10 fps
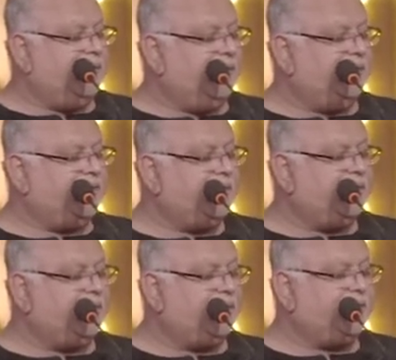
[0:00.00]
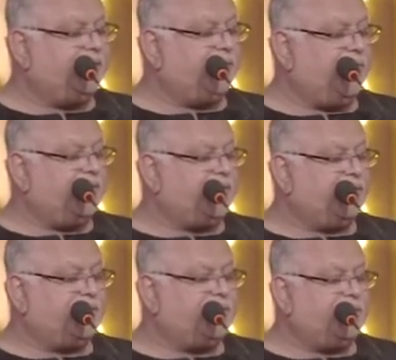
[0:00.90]
And Jane and Aarti, I'm quite
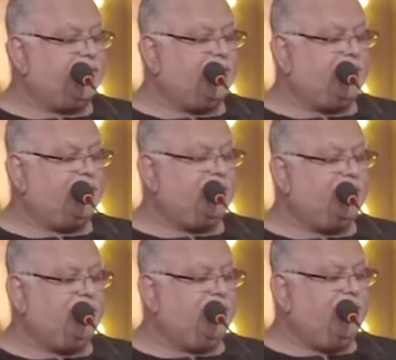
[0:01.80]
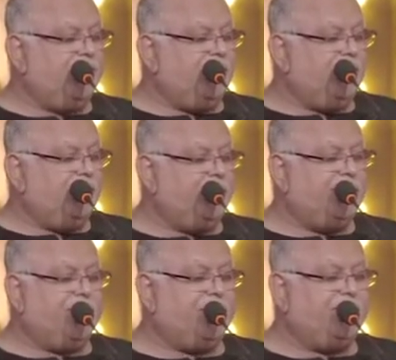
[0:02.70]
sure that she now will
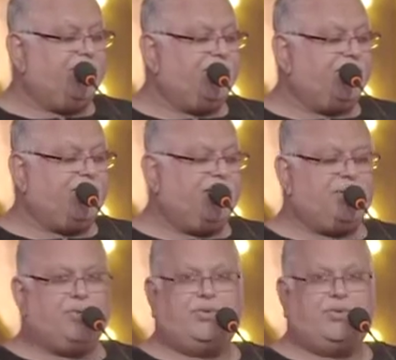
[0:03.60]
be a loving and caring